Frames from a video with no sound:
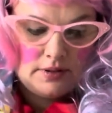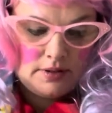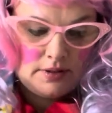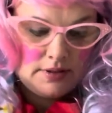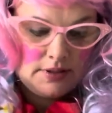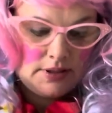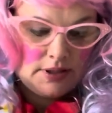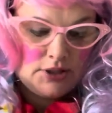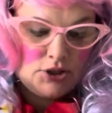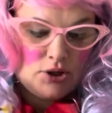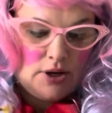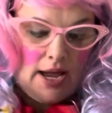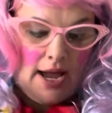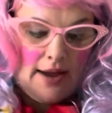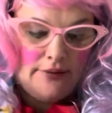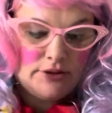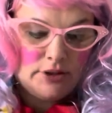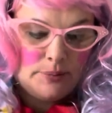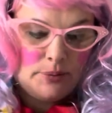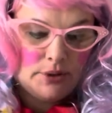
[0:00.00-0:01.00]
Because you
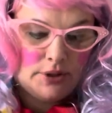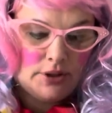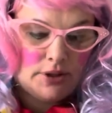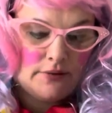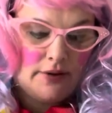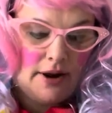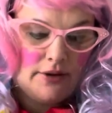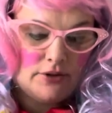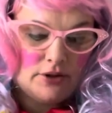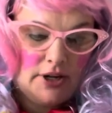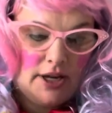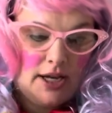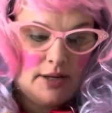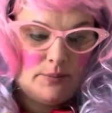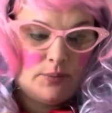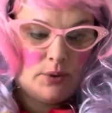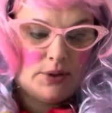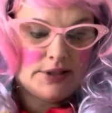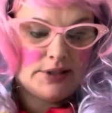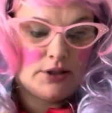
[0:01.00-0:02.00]
have to put it around your head,
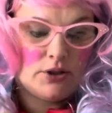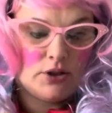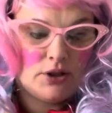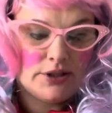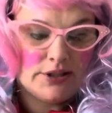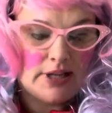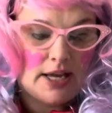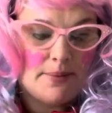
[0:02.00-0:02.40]
boys and girls,